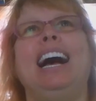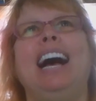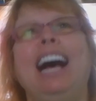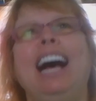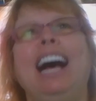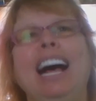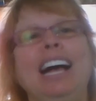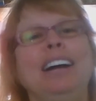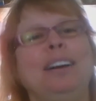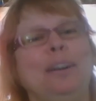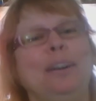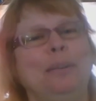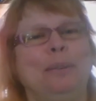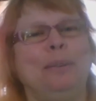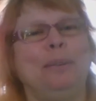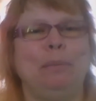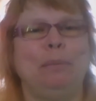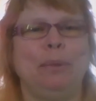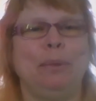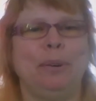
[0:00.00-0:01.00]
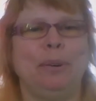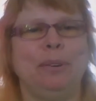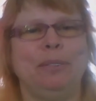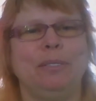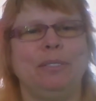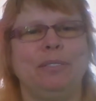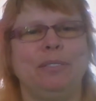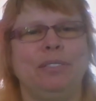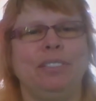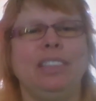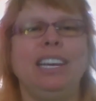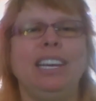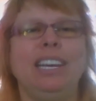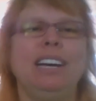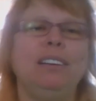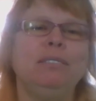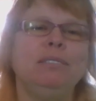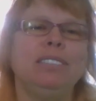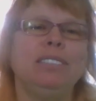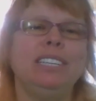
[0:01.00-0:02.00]
I'm going to want proof.
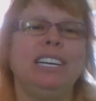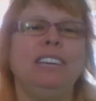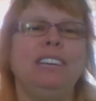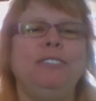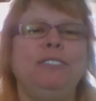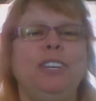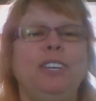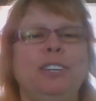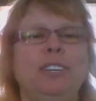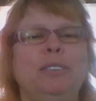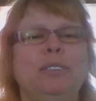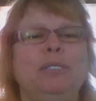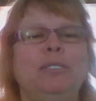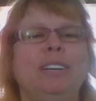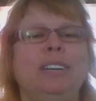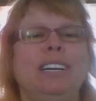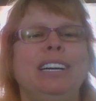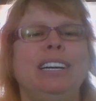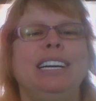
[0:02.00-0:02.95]
Now, if you're